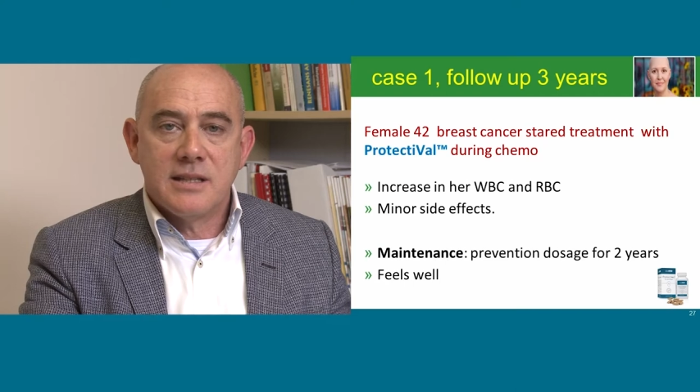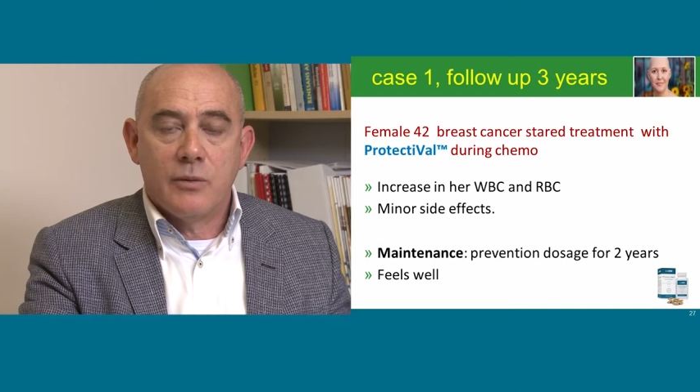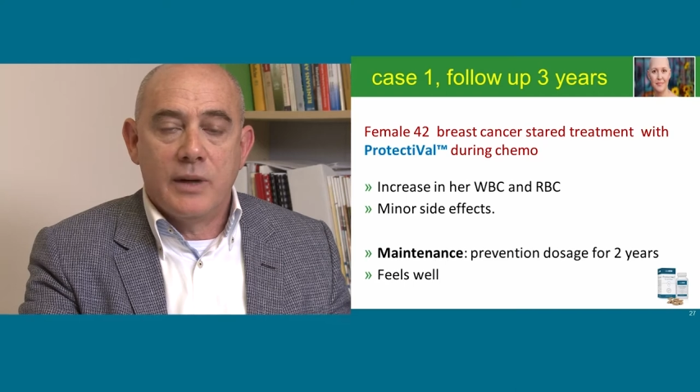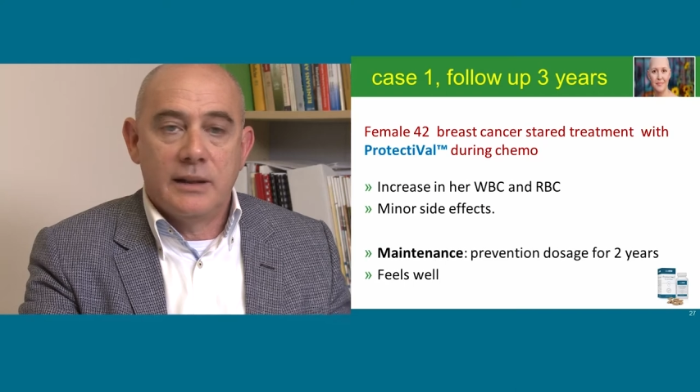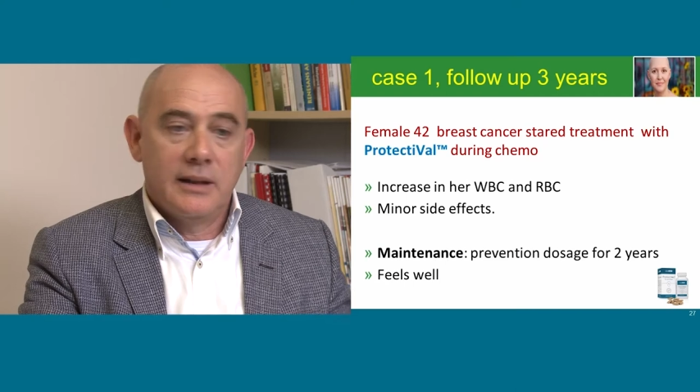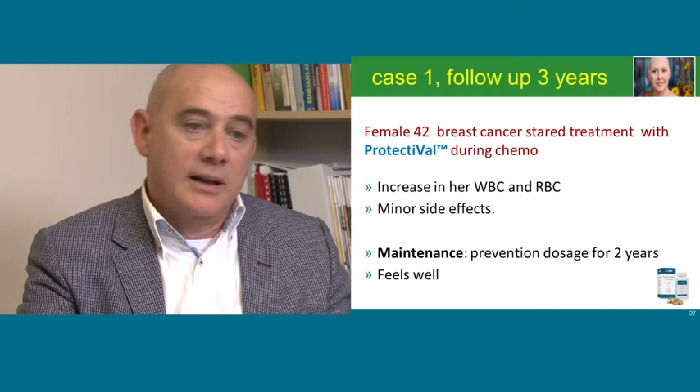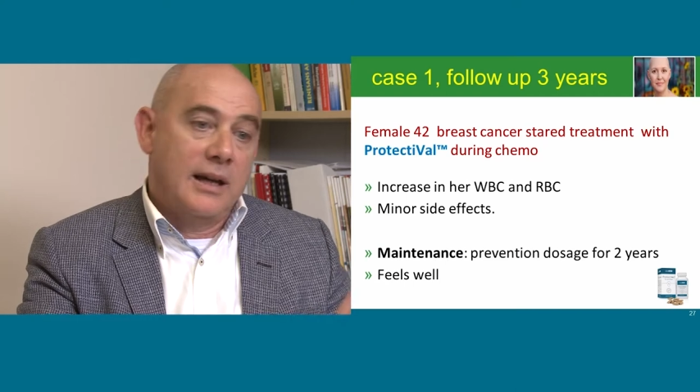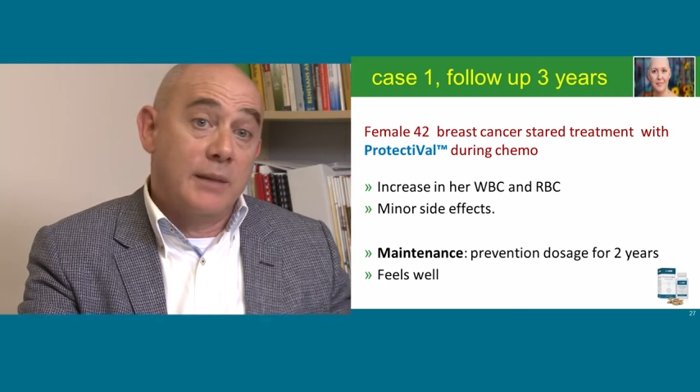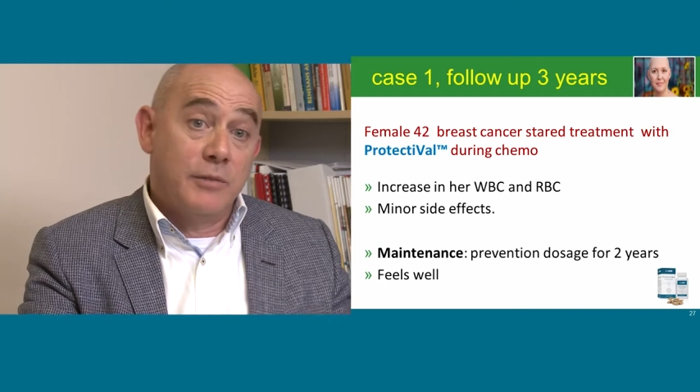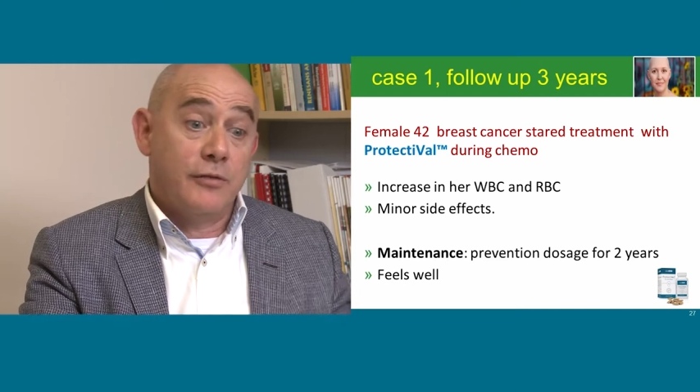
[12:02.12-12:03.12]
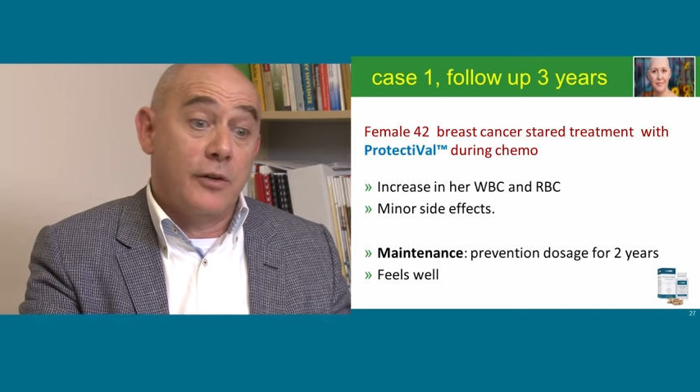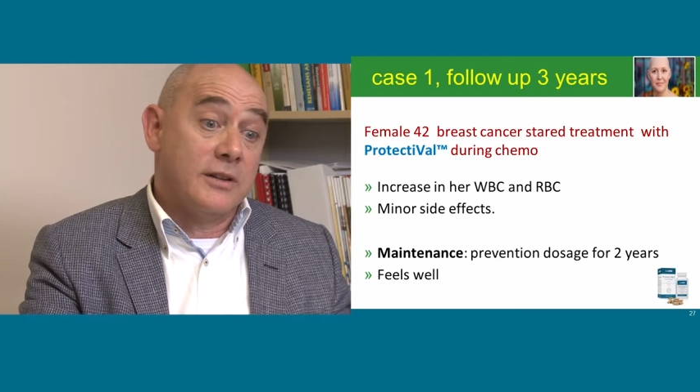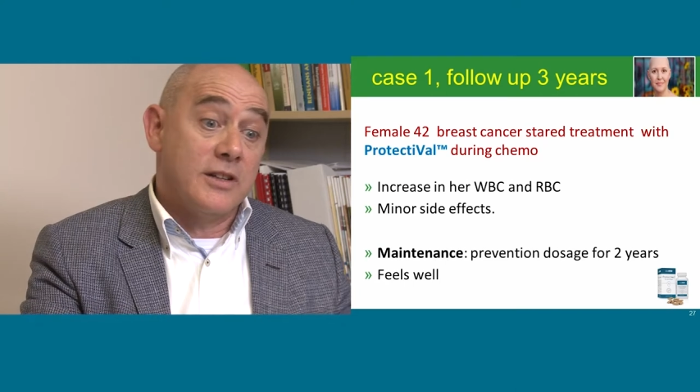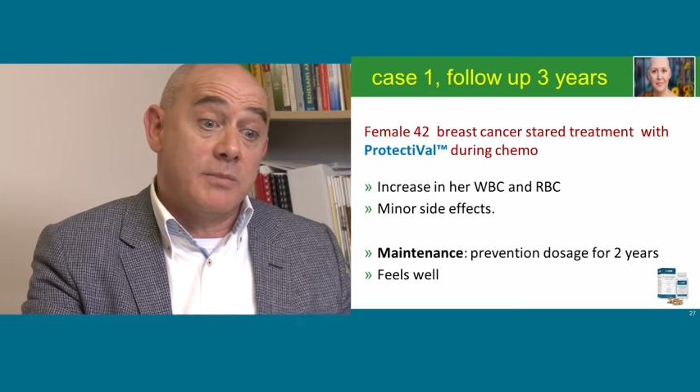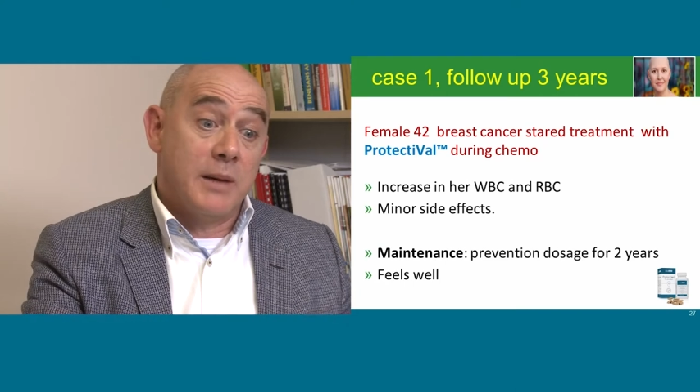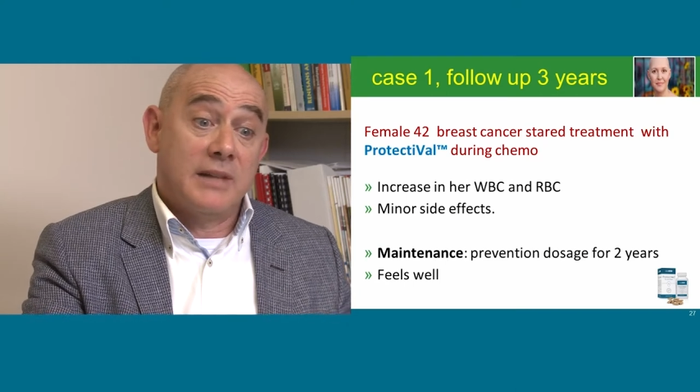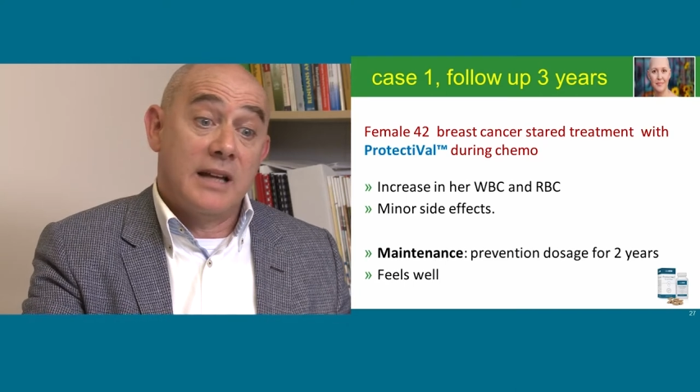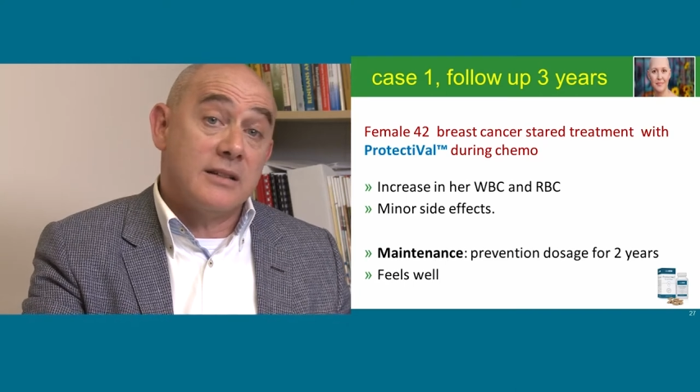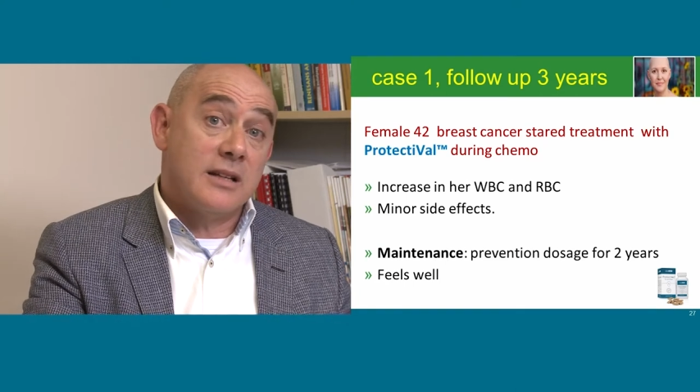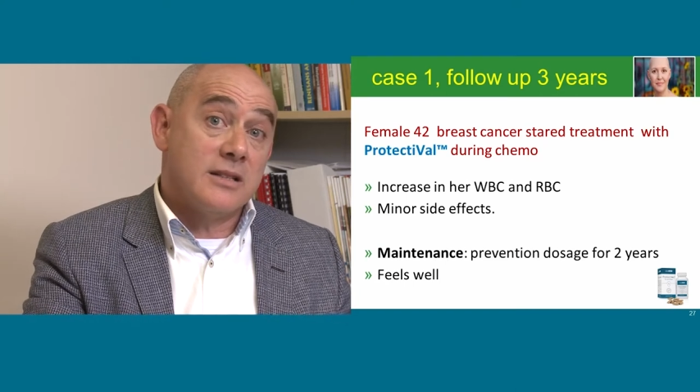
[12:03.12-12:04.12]
are well, and before this my
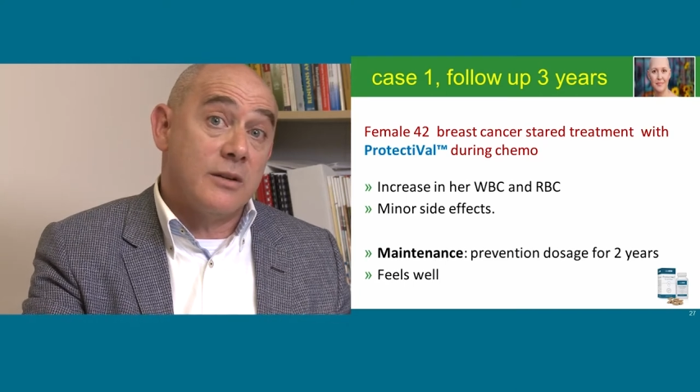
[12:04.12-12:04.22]
blood tests